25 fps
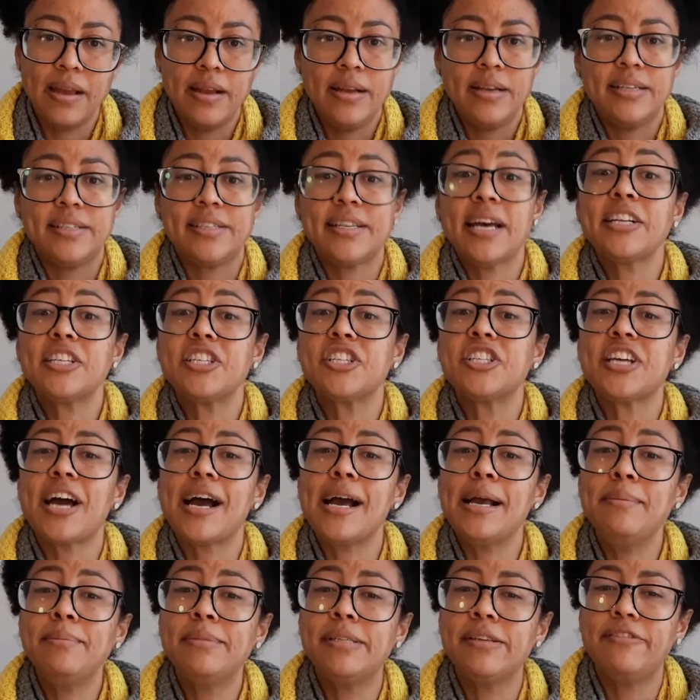Such
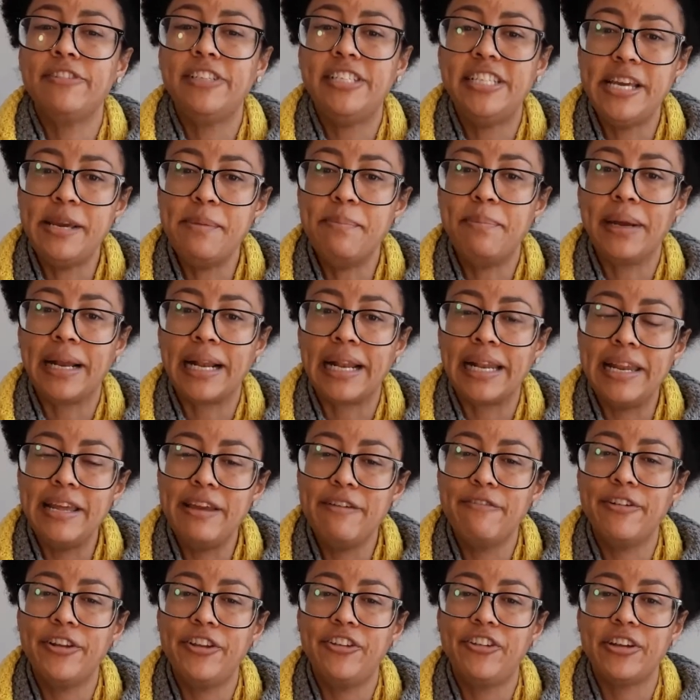times of deep
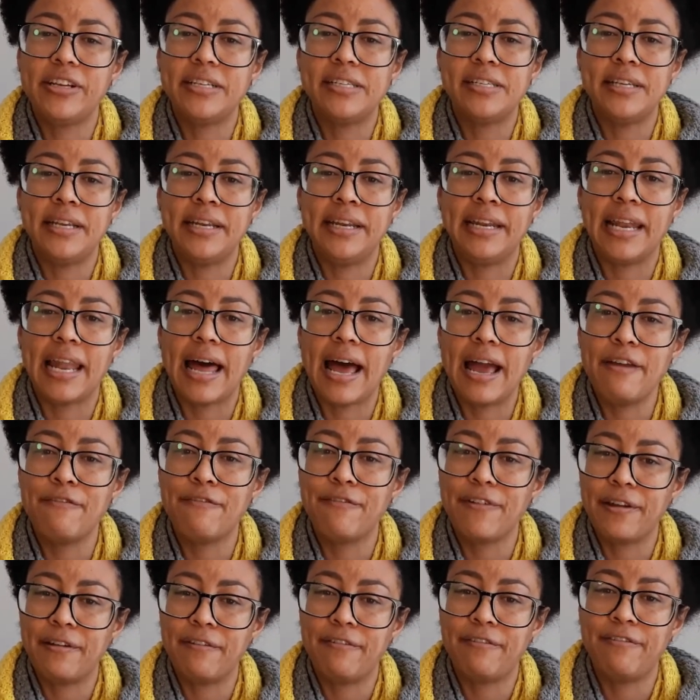cleavages in
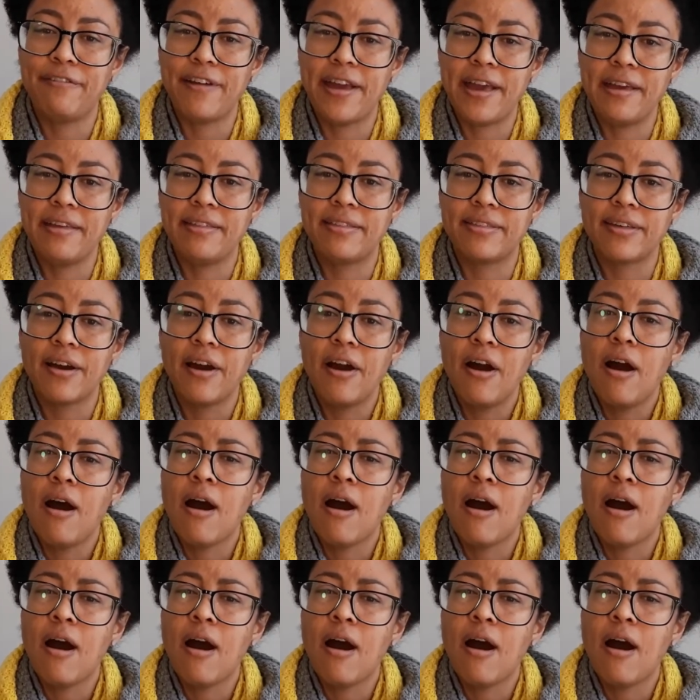life and faith